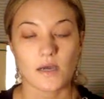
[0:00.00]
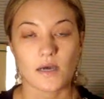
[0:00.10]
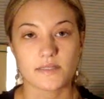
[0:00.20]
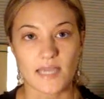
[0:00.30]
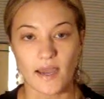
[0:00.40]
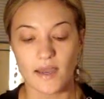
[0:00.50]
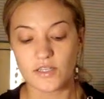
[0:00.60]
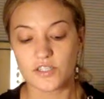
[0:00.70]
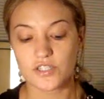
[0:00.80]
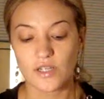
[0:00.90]
a
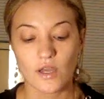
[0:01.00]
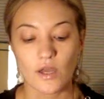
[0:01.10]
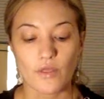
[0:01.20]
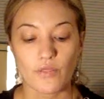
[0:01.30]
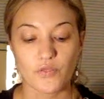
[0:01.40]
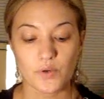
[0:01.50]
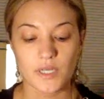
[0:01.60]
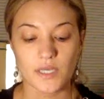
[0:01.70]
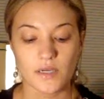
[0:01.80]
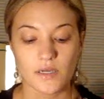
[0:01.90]
dash,
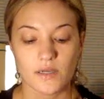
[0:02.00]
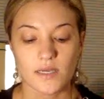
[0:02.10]
3,